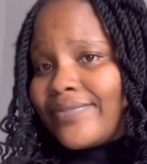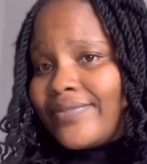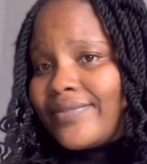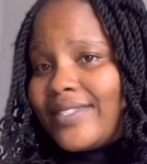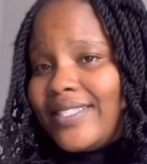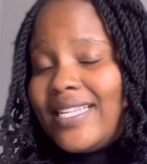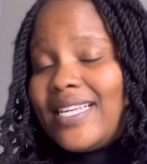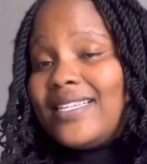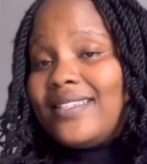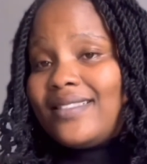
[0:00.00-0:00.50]

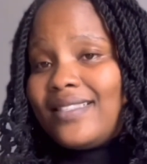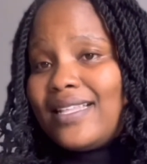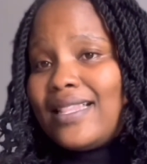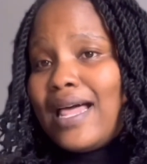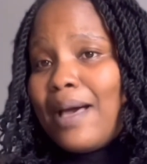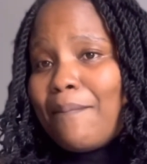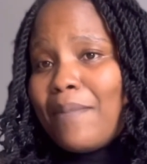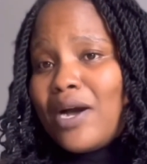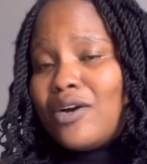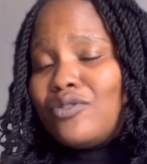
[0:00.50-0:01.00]
there's still
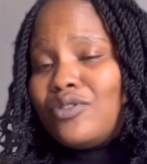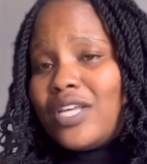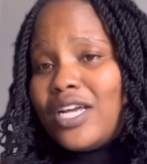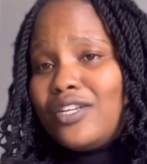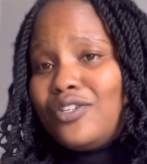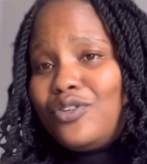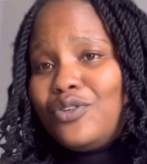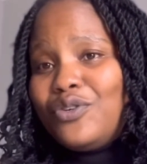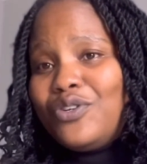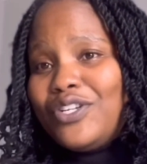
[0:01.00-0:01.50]
amount
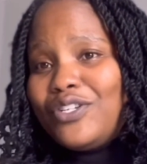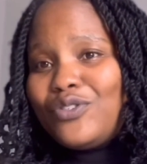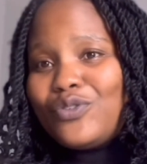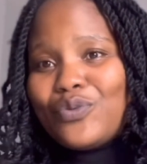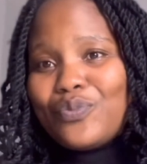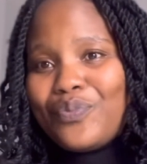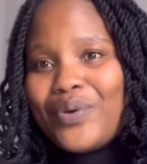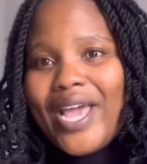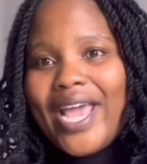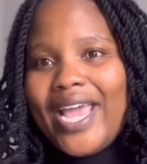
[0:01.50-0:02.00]
that you need
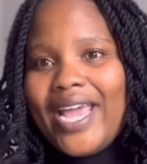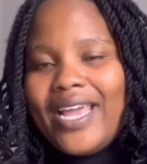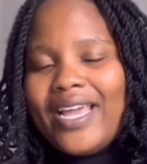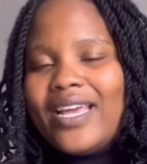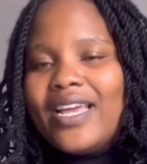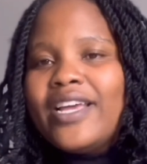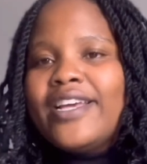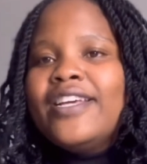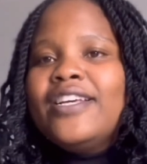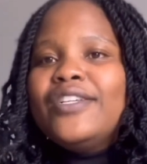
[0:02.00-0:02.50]
to pay.
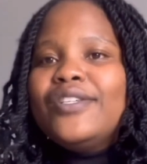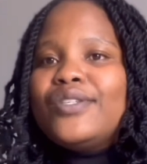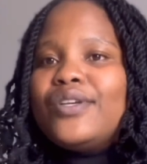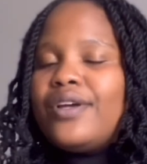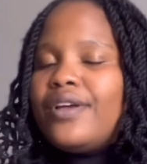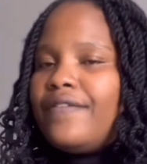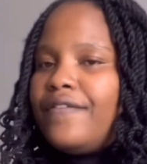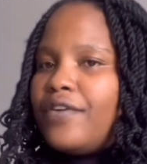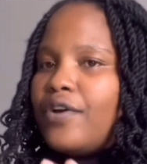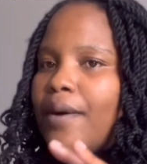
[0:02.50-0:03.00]
So
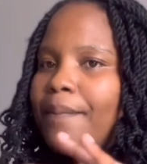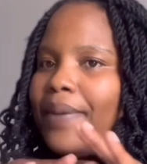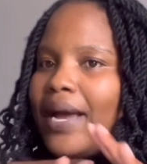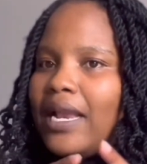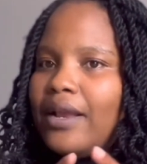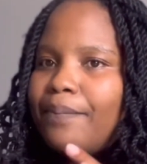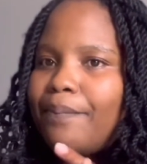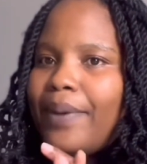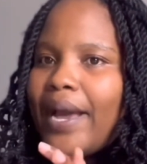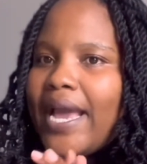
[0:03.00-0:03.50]
if you are
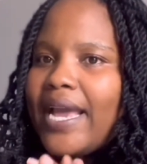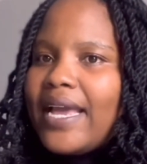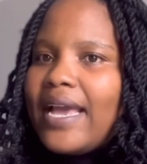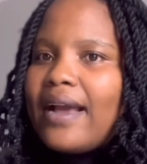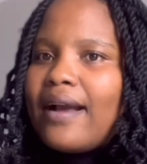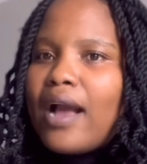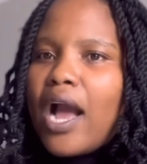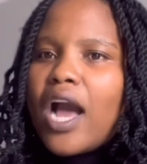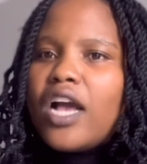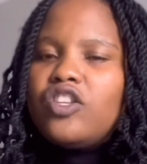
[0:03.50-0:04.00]
buying
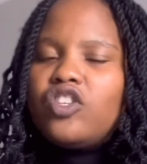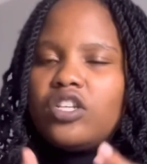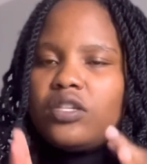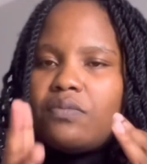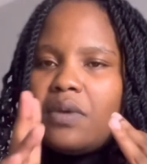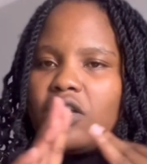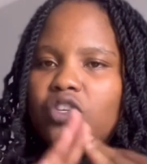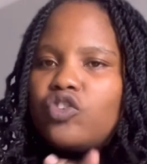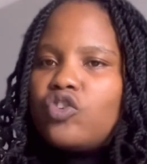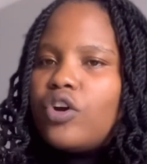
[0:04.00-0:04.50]
a car, just
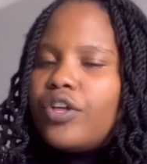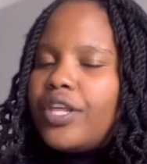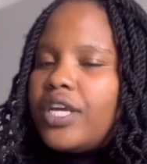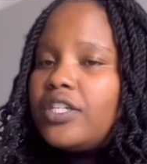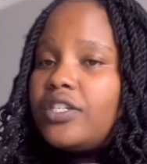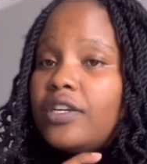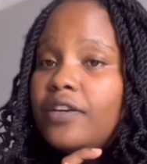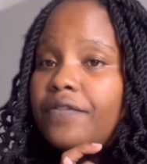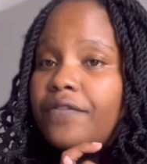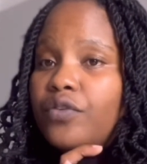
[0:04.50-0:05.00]
make sure
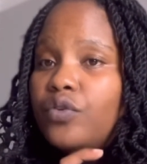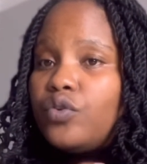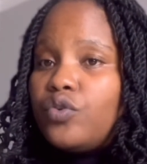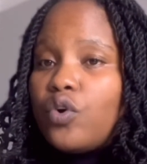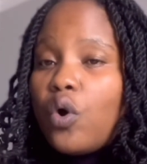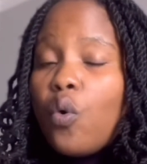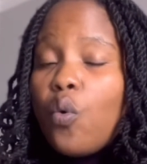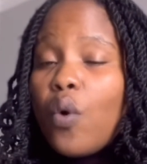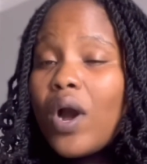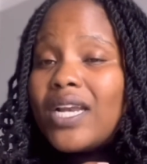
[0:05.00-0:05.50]
that if you
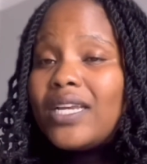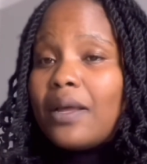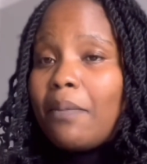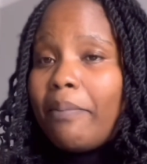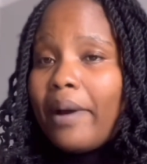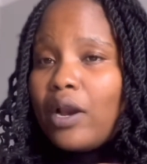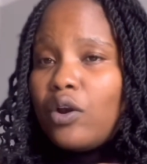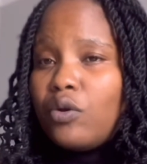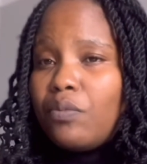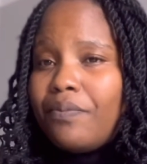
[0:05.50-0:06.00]
don't want a
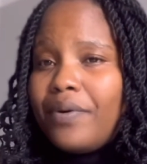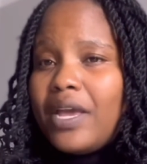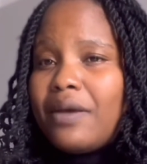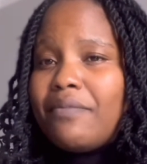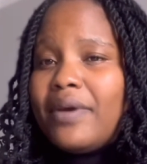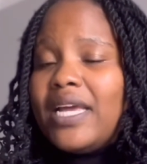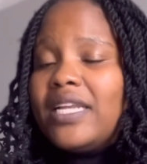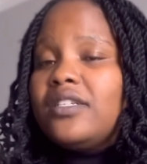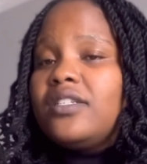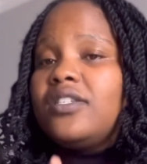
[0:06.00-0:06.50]
balloon
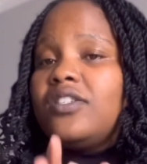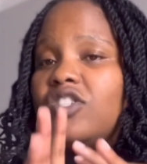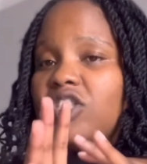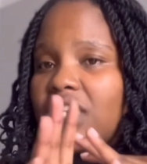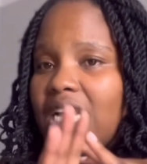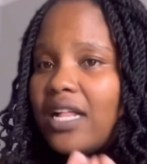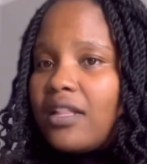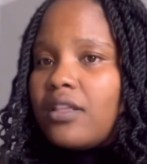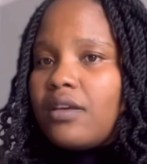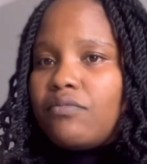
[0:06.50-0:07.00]
payment,
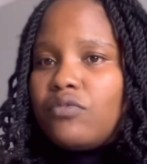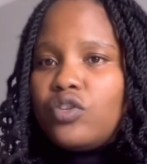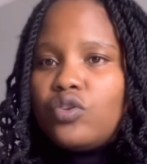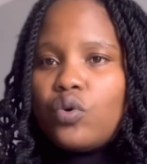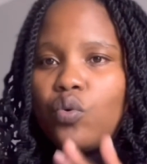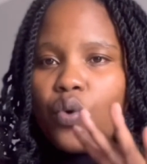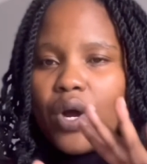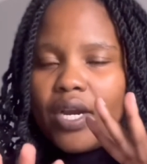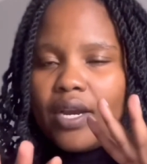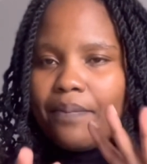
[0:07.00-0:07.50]
tell them you
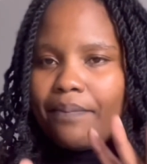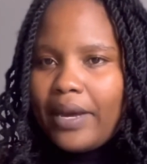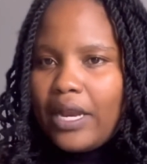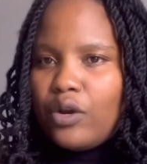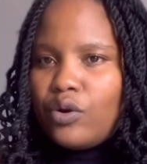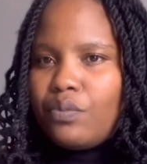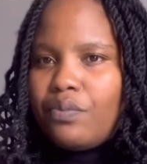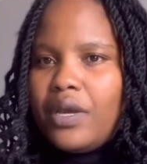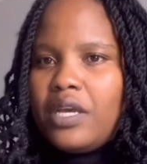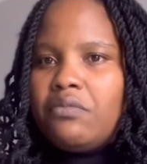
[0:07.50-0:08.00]
don't want a
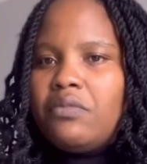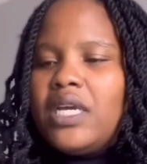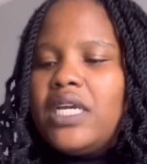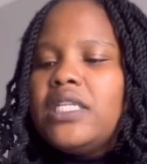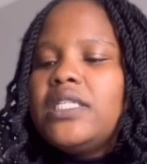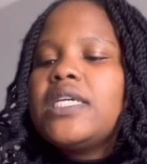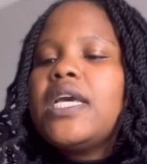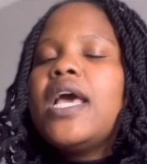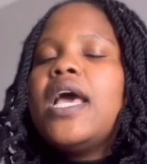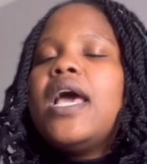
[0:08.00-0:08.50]
balloon
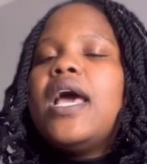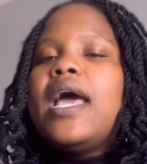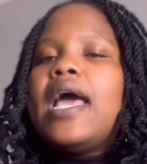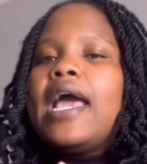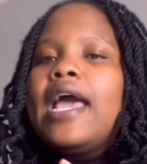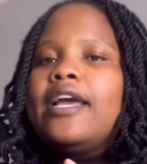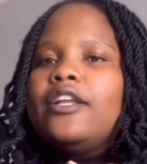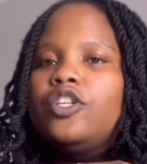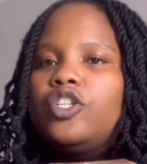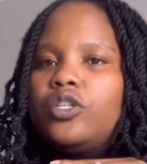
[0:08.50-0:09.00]
payment
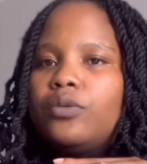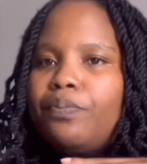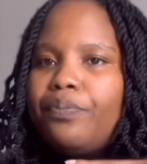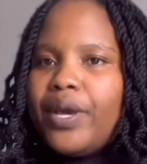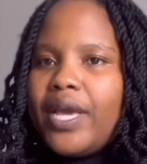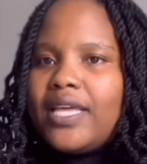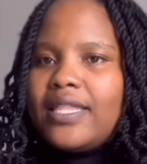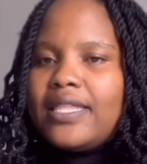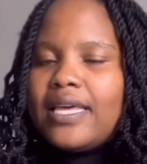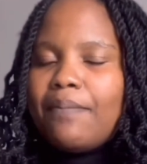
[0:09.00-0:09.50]
and
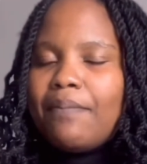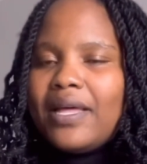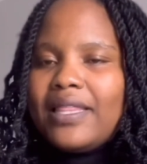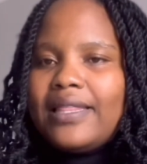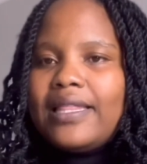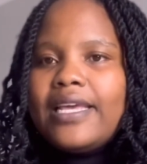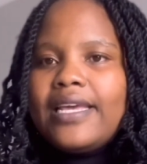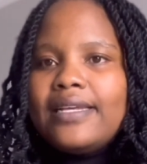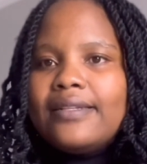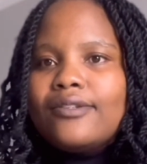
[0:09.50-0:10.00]
pay the
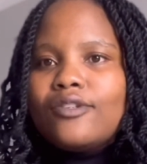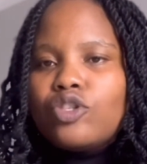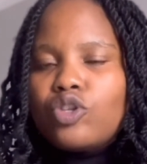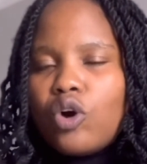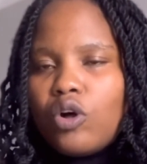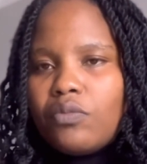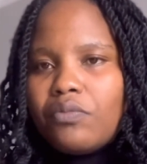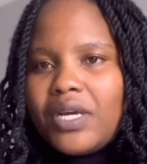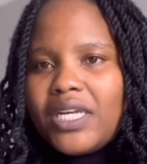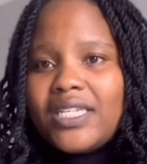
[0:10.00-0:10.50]
monthly
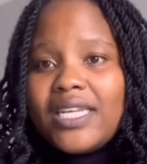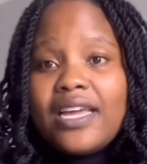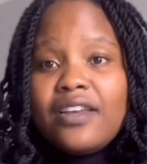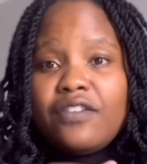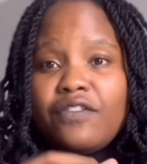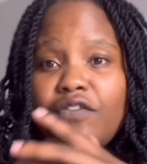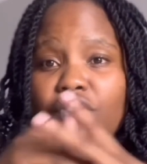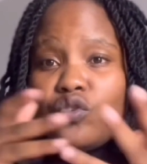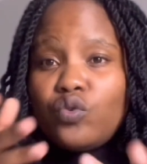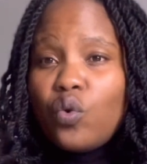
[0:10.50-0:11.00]
installment. And
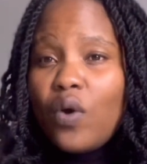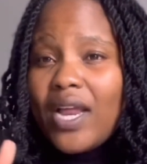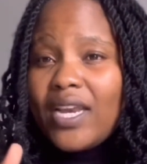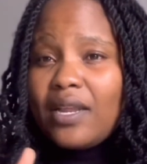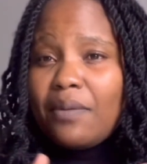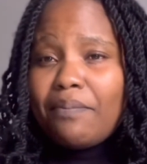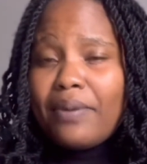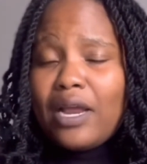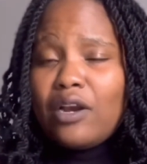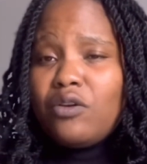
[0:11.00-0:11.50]
if you do want
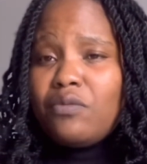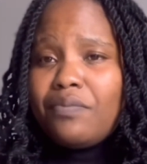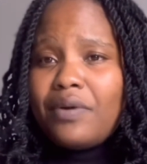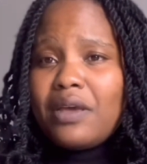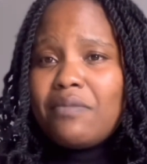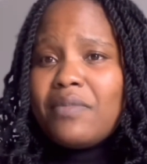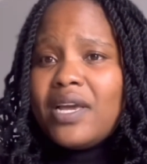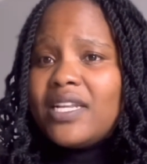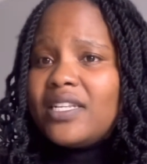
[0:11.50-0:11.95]
a balloon payment,